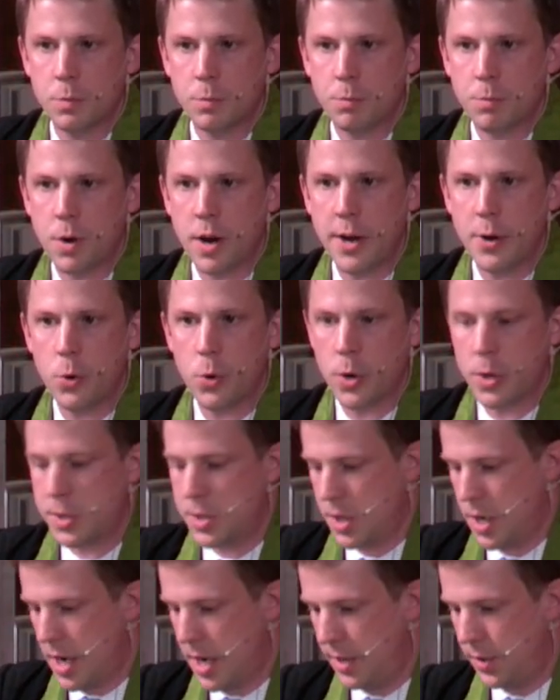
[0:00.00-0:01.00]

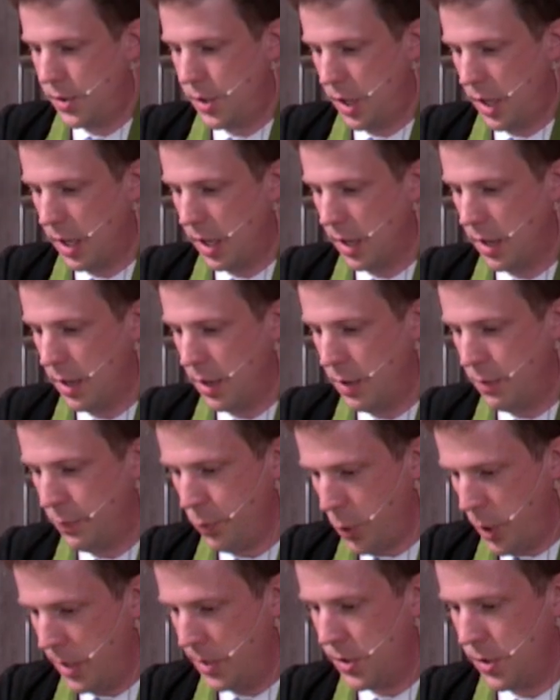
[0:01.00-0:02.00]
prioritizing the
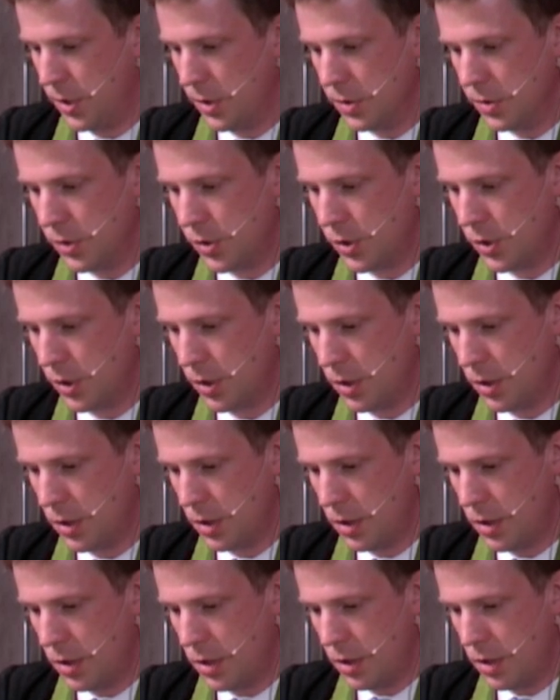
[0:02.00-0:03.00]
voices,
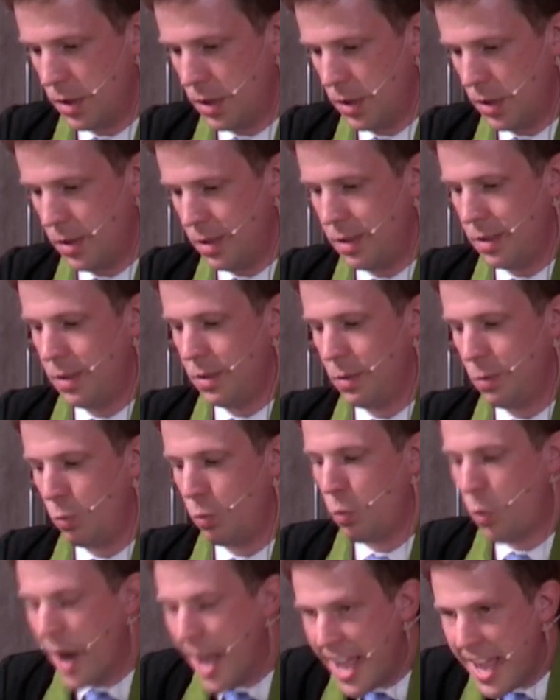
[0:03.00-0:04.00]

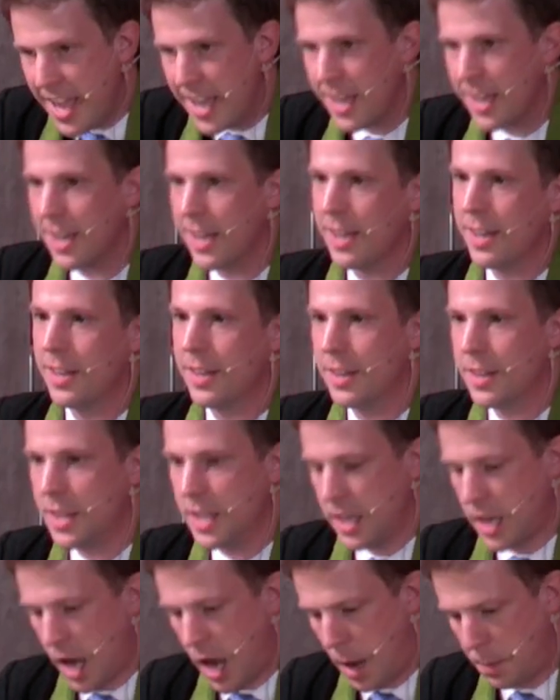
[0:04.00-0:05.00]
weighing
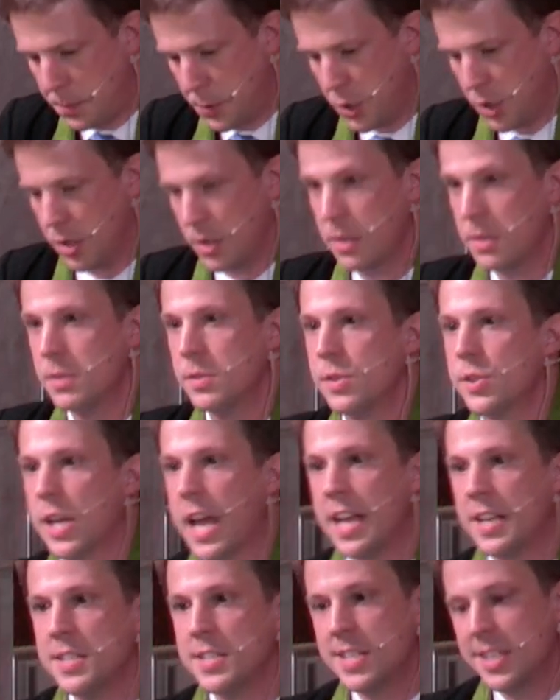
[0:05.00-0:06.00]
the options,
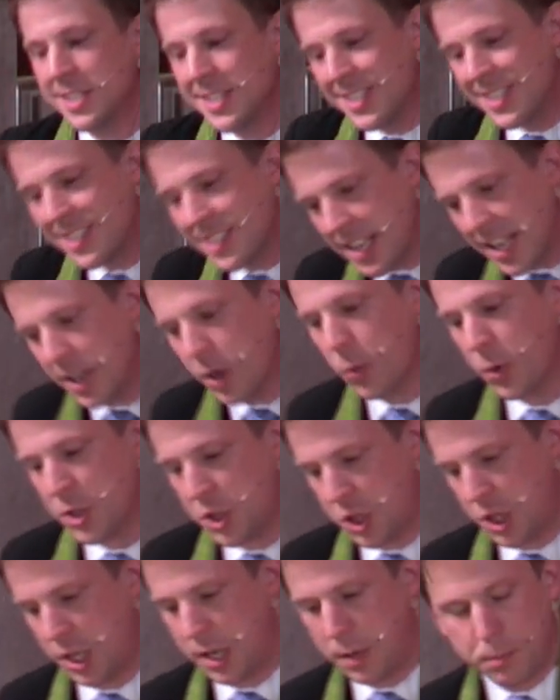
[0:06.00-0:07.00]
and
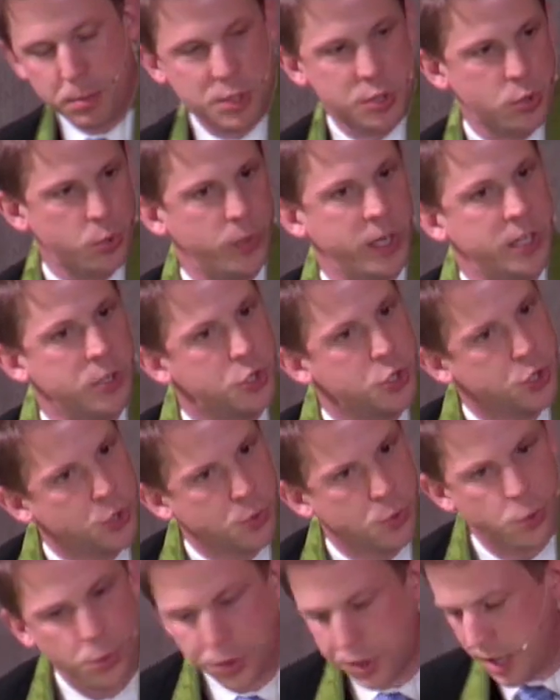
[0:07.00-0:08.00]
distinguishing between
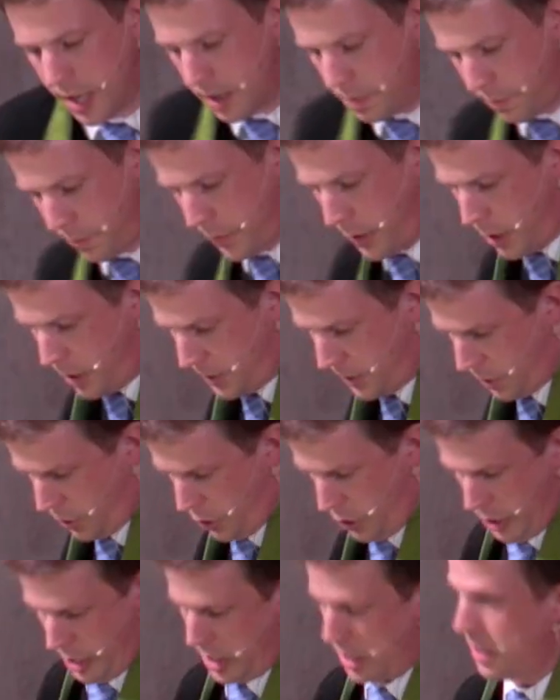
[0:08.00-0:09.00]
truth and
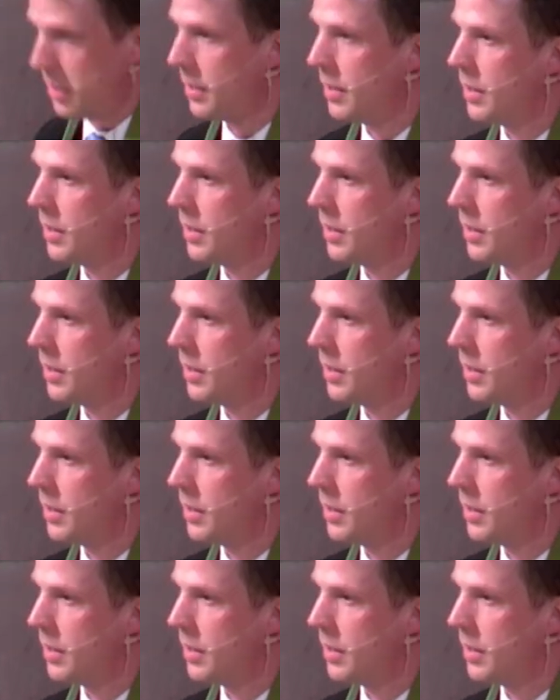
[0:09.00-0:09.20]
falsehood,